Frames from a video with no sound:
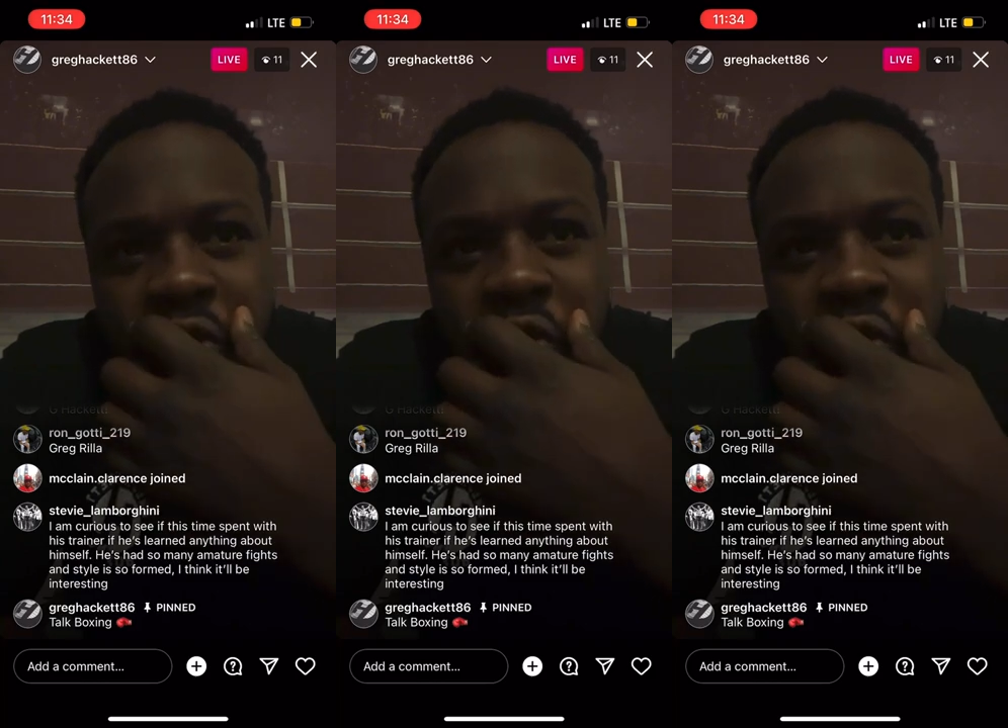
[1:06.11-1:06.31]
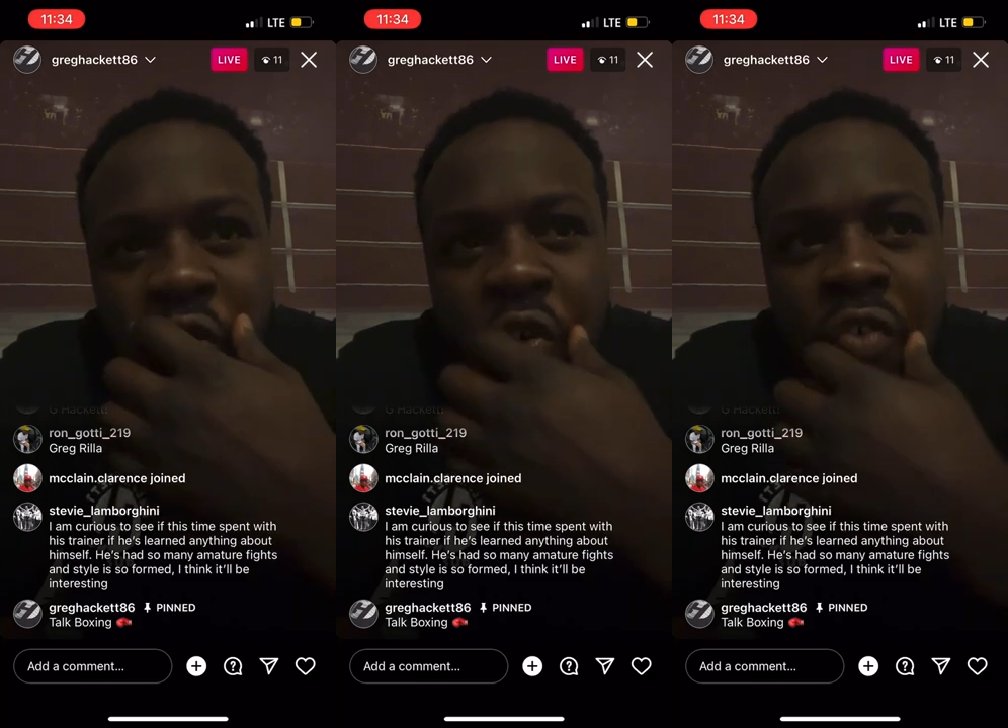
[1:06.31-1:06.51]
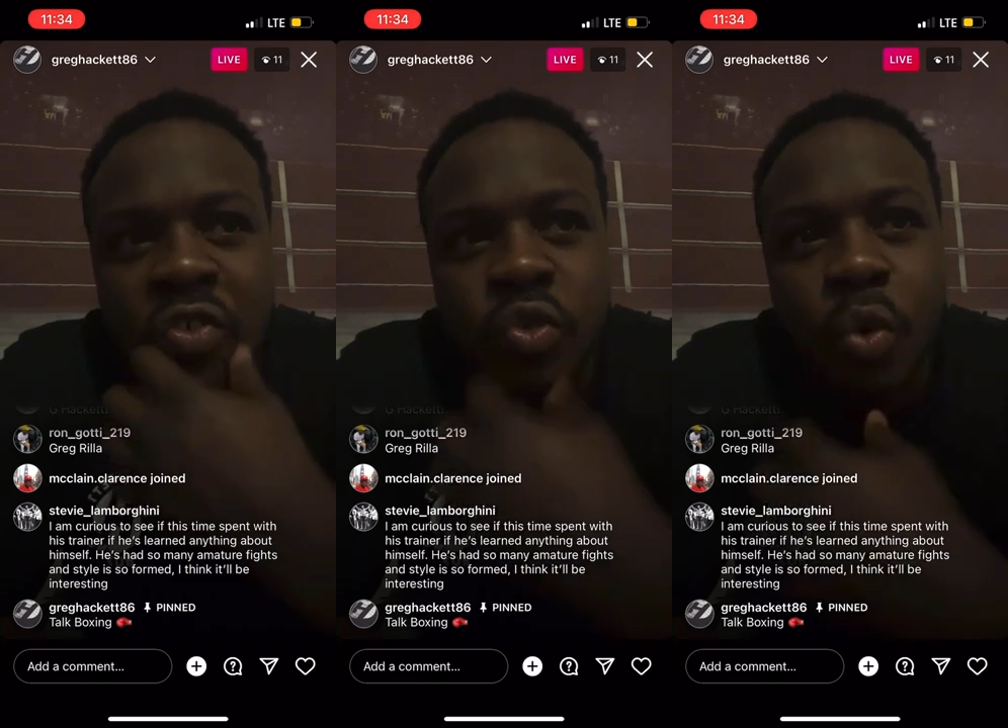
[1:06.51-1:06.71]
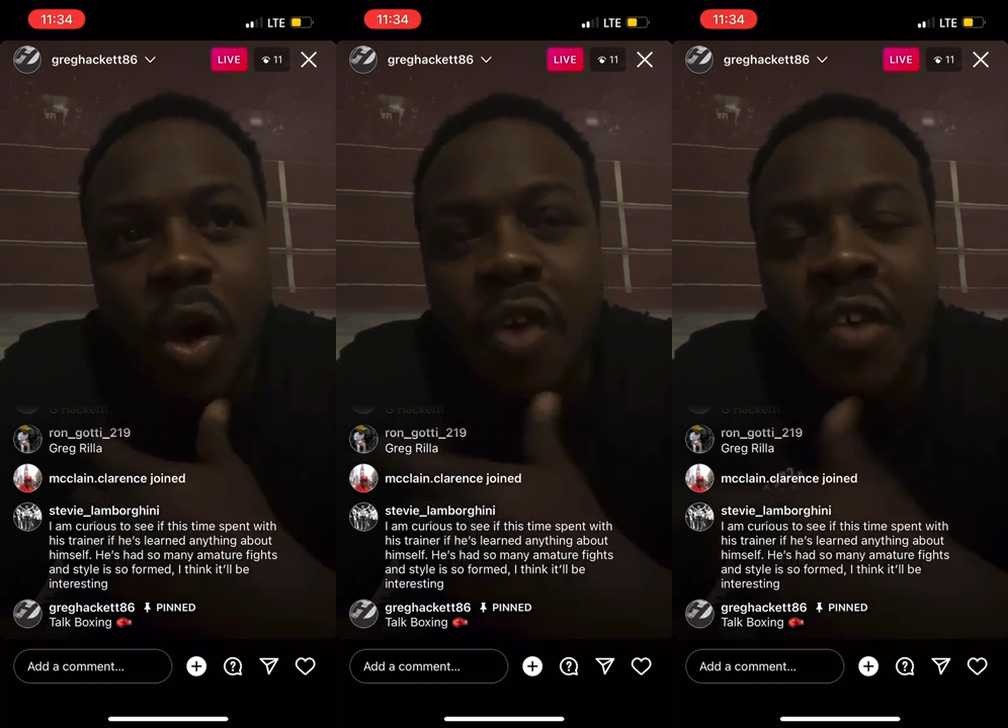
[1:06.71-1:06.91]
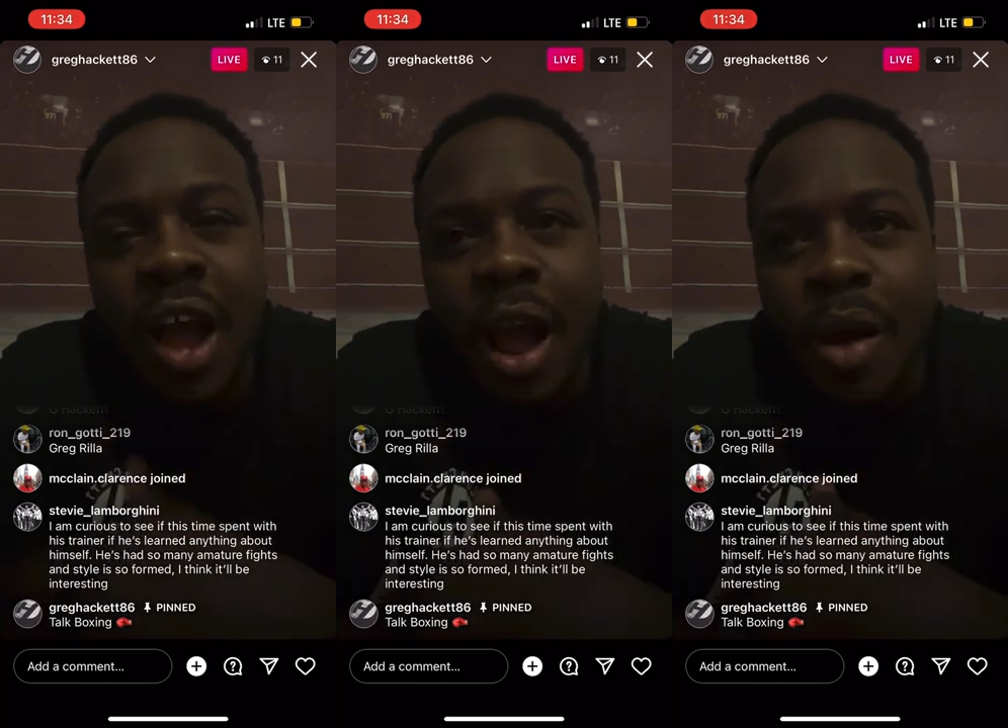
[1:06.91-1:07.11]
he drove
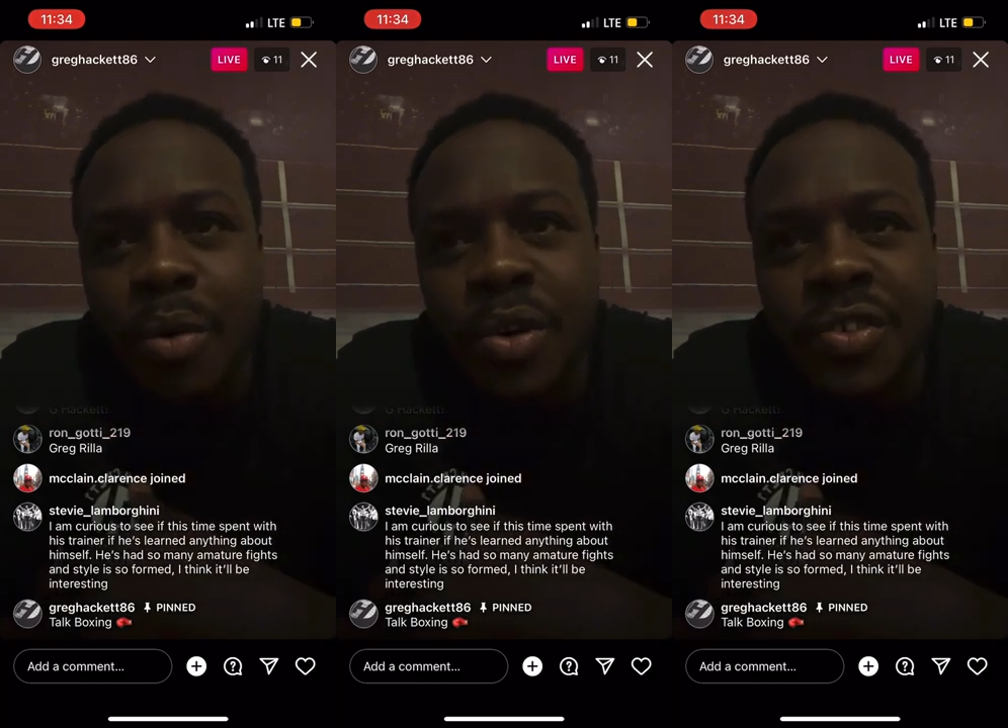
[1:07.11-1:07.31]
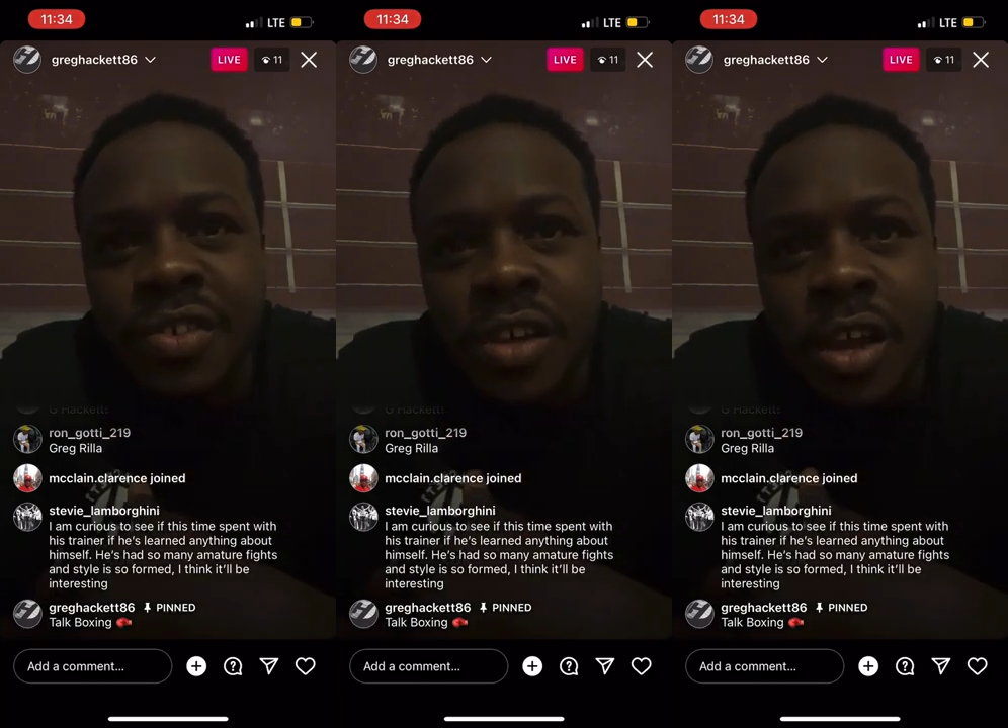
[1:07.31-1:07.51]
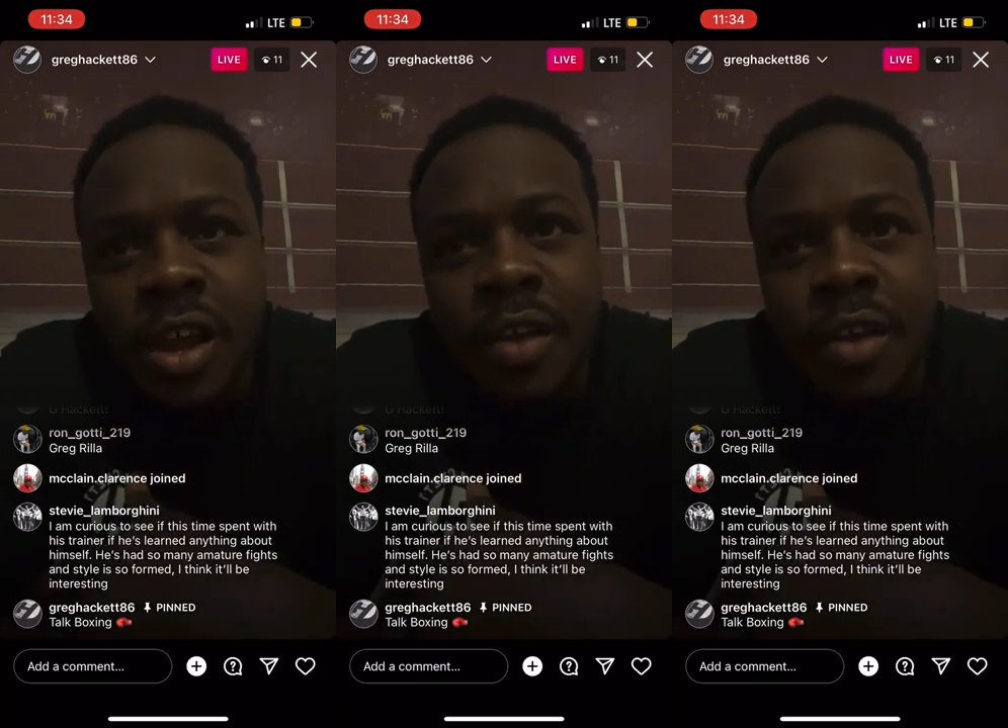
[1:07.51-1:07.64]
12 hours